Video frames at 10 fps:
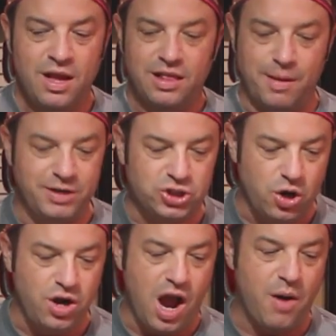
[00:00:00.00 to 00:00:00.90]
let me show
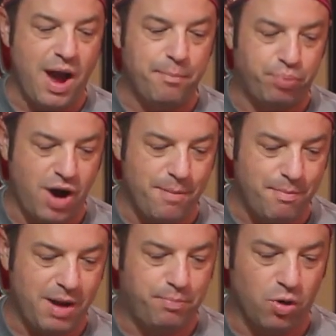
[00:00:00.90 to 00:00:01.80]
you how I prep
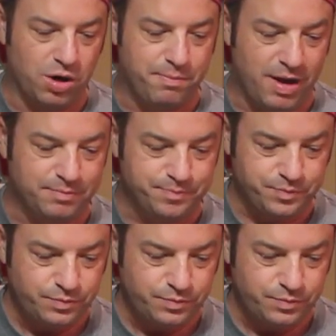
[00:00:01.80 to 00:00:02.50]
my pork butt.